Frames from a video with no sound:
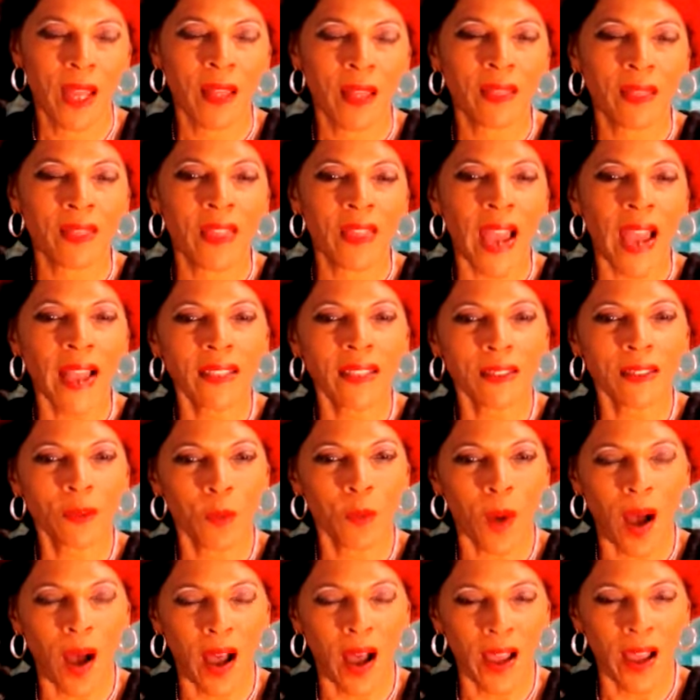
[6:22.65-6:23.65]
That's
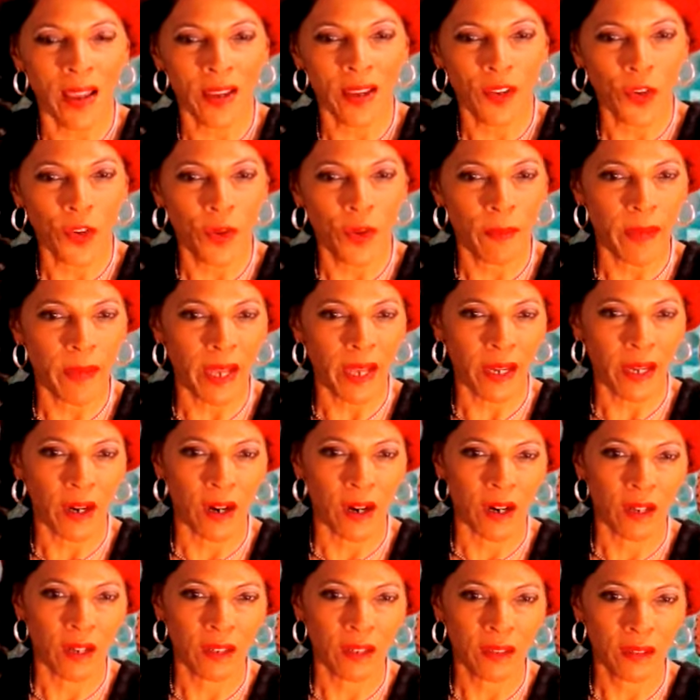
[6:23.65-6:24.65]
why you met
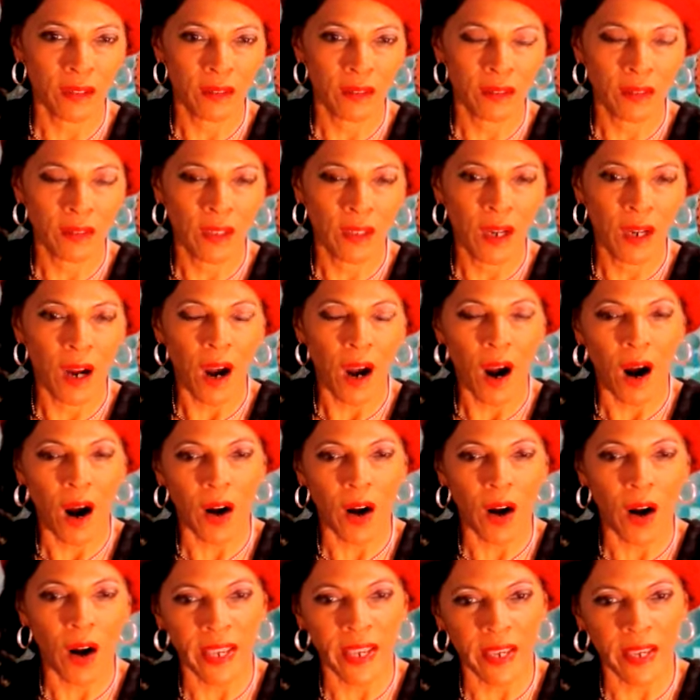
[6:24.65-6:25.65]
her or
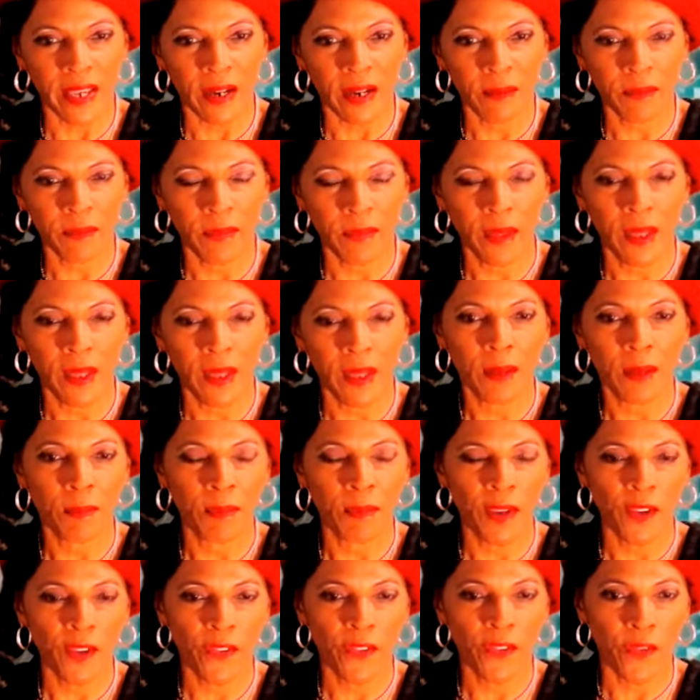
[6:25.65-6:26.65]
him
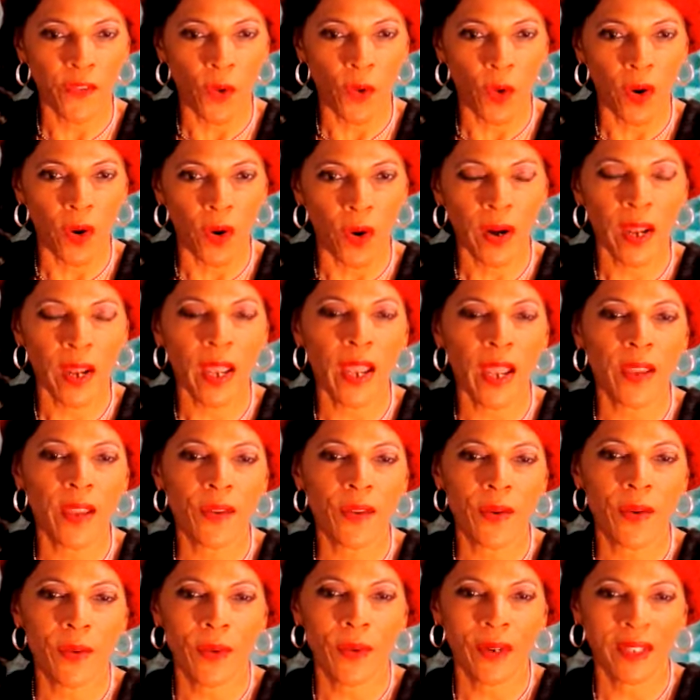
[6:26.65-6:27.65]
before and
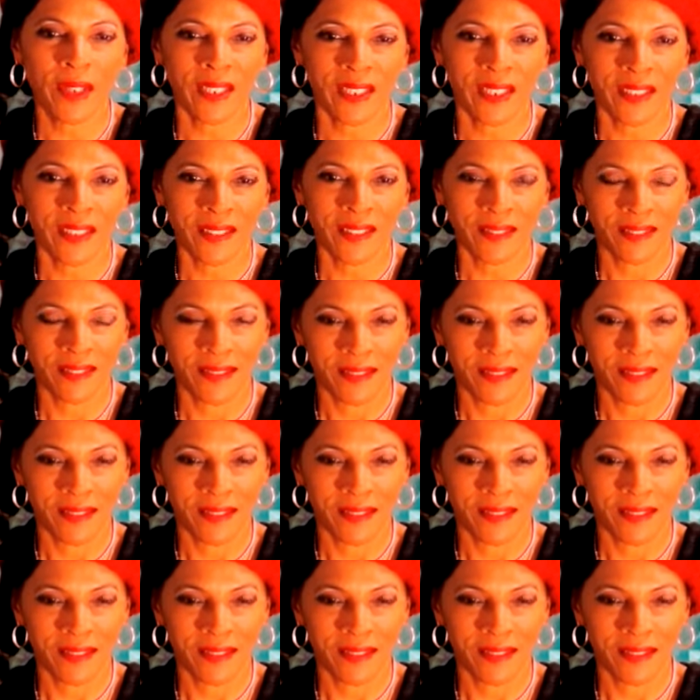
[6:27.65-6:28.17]
you ruined it.